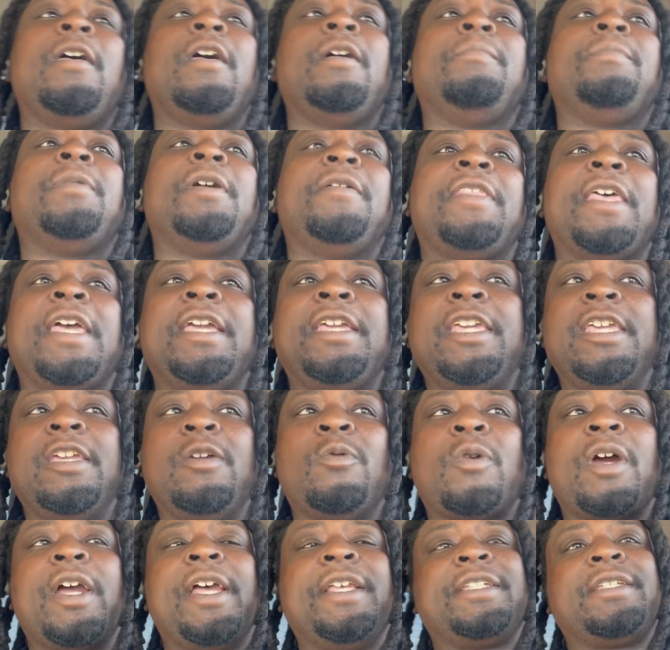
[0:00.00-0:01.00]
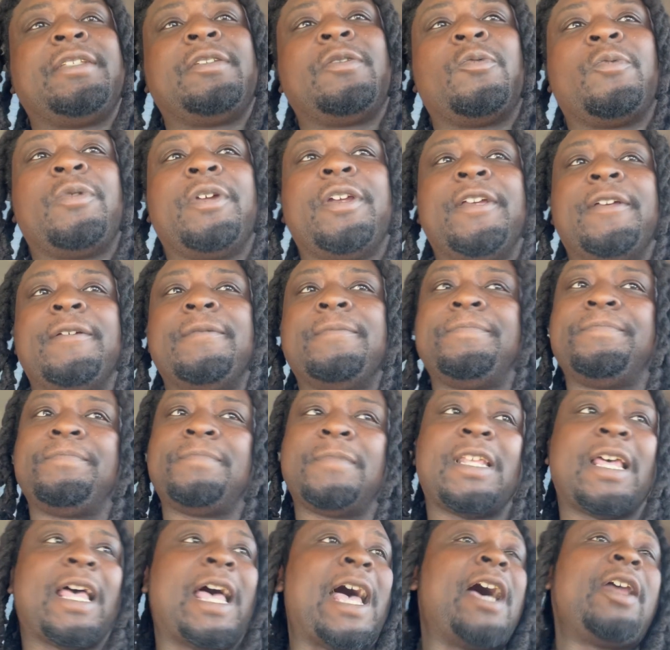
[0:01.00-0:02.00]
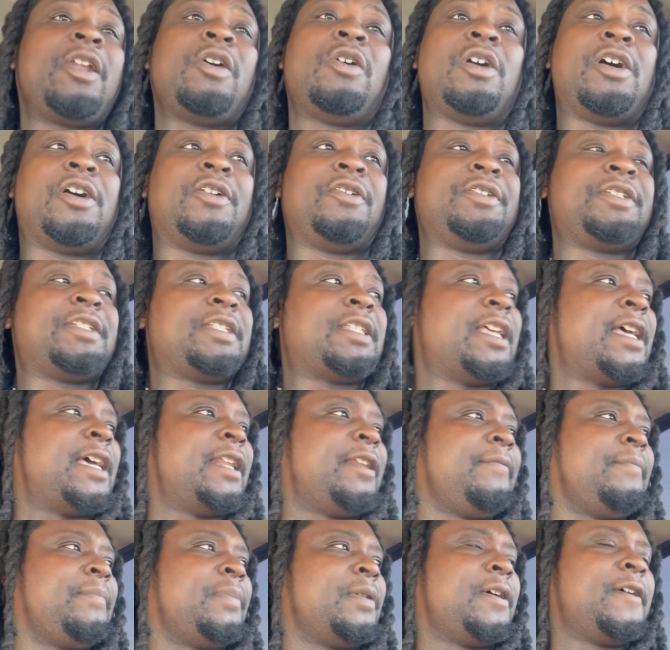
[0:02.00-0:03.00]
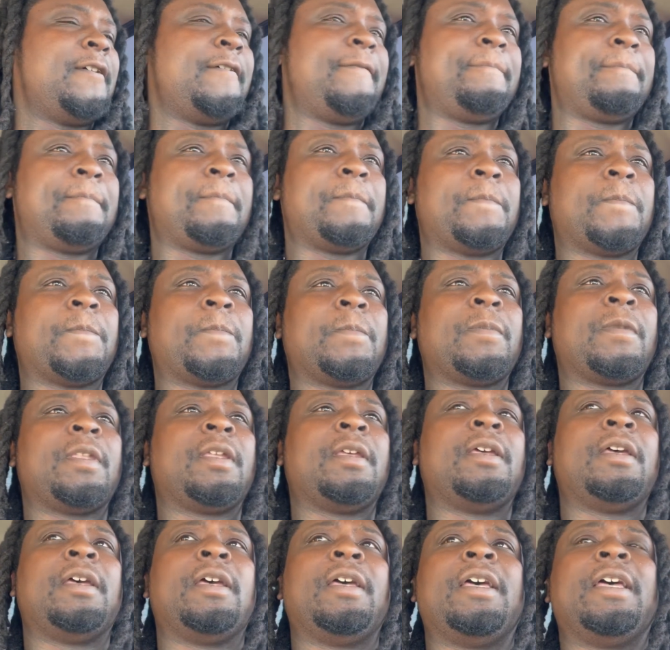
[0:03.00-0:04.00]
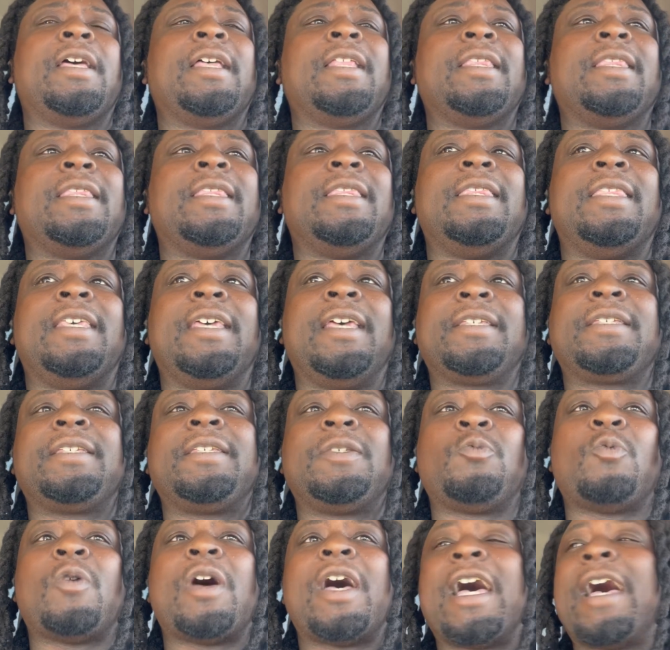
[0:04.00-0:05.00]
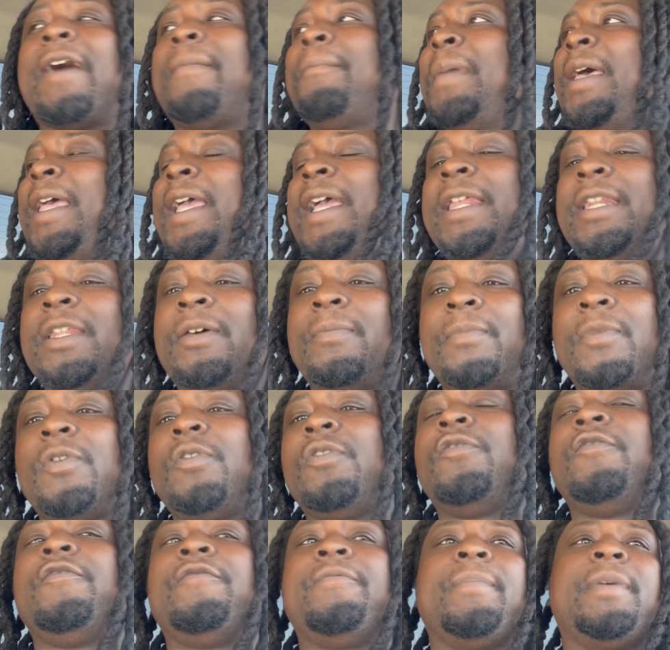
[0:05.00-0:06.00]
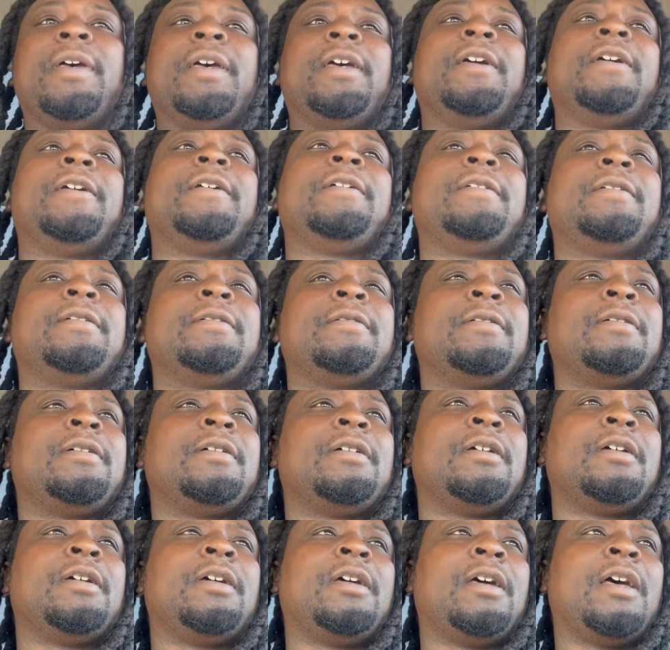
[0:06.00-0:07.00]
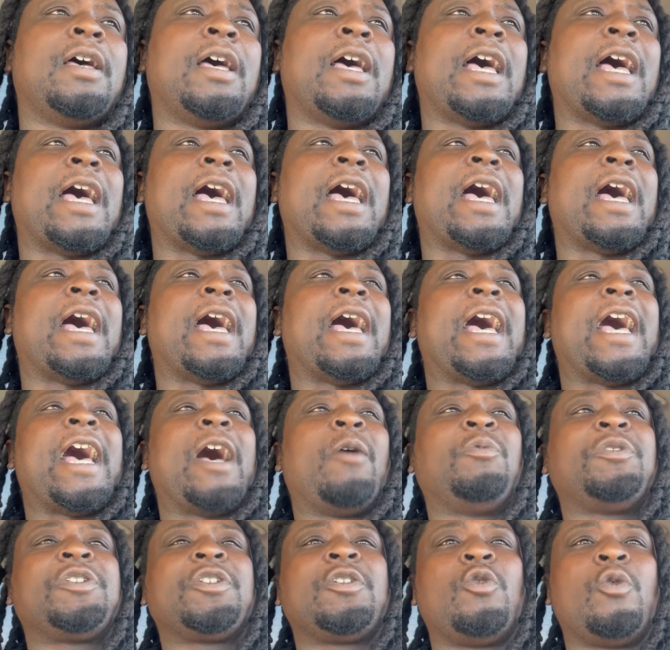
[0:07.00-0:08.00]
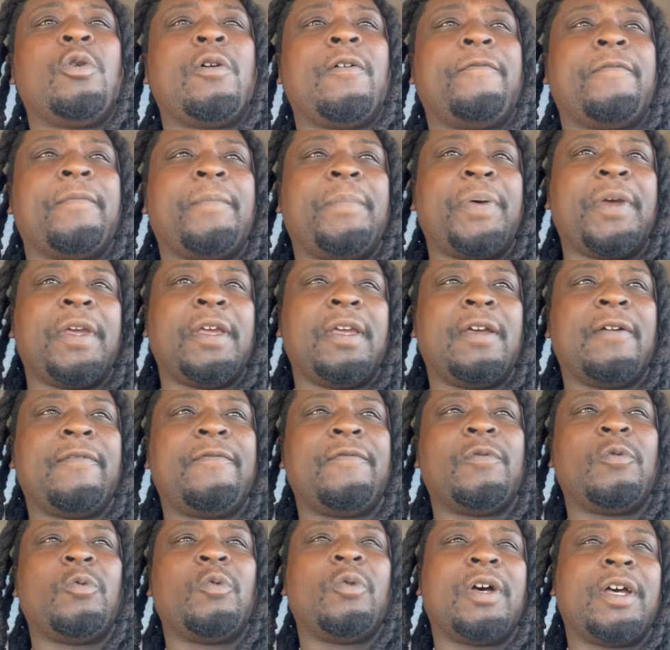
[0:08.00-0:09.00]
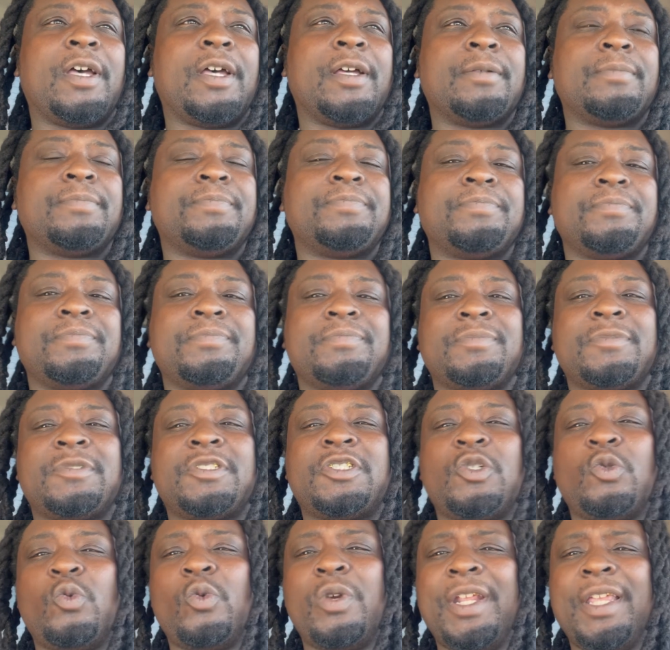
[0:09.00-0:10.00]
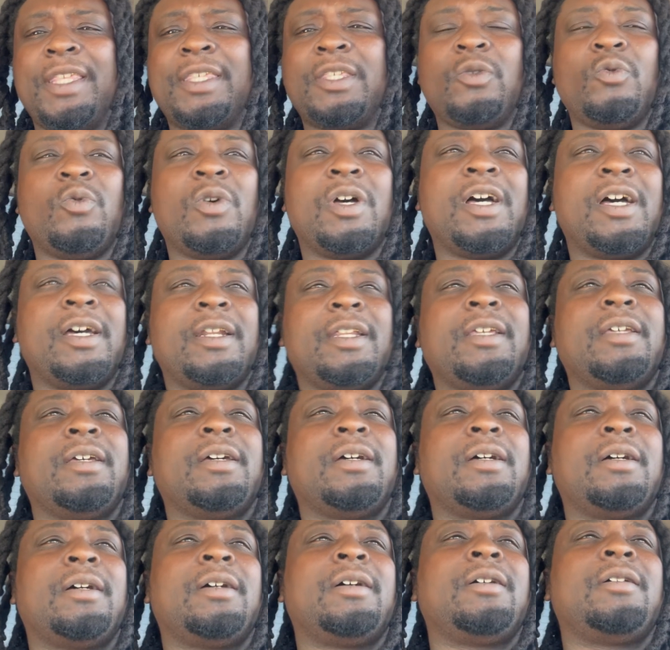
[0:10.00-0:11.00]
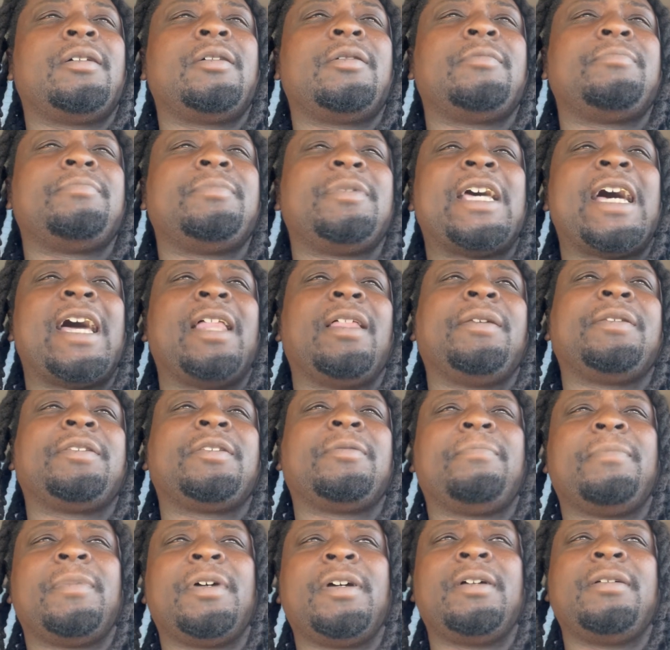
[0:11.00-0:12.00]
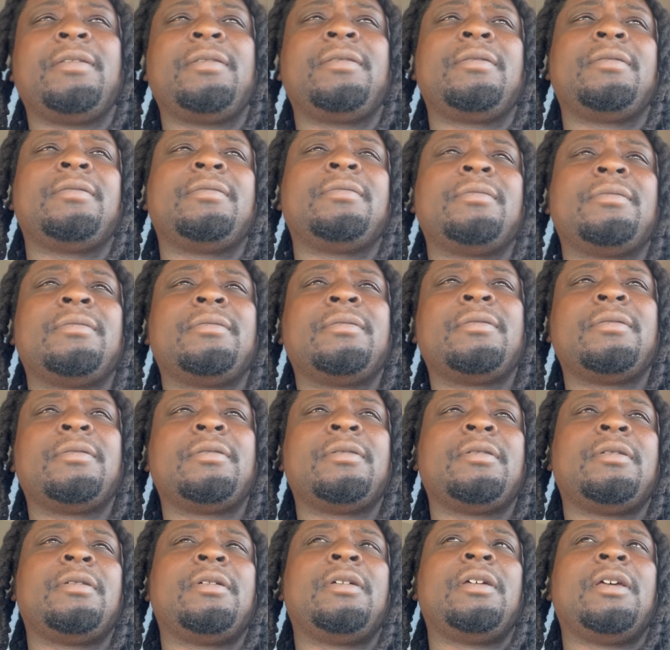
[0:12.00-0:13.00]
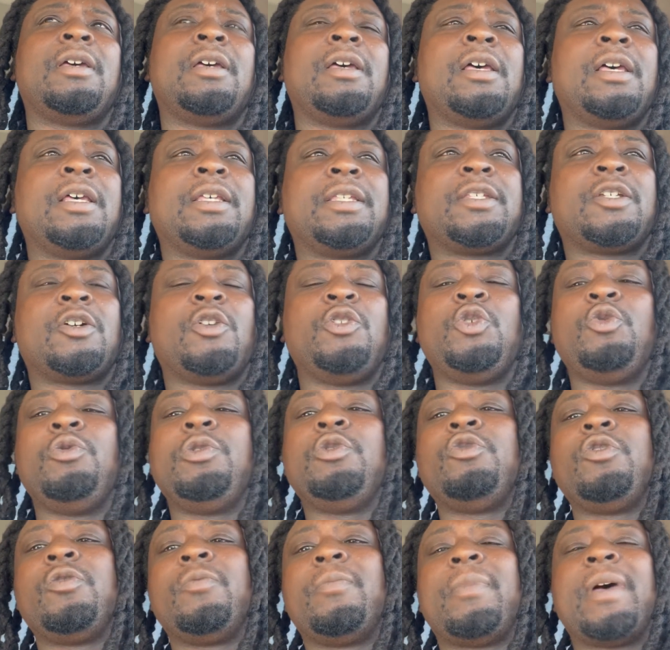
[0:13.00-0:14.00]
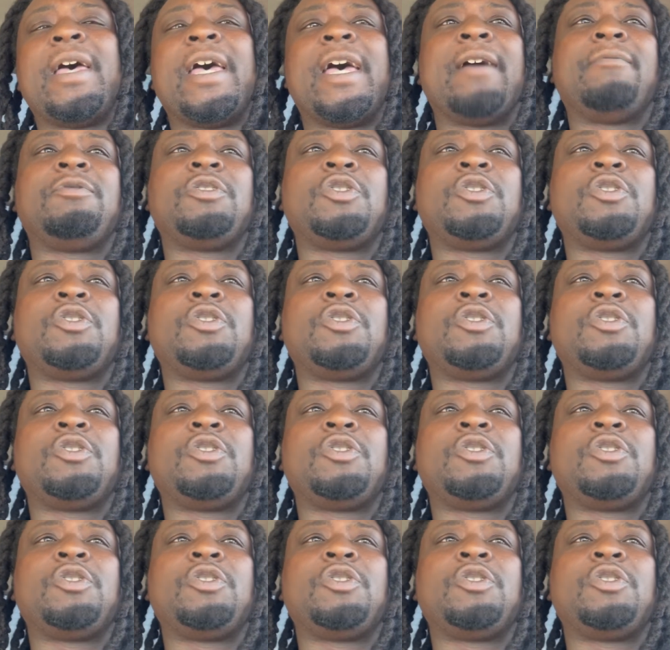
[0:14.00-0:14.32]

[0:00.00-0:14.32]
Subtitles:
but they keep raising the rent. I don't understand it, but this is why I'm making the move, man. I was going from paying for what, $2,200 a month? So you do the math,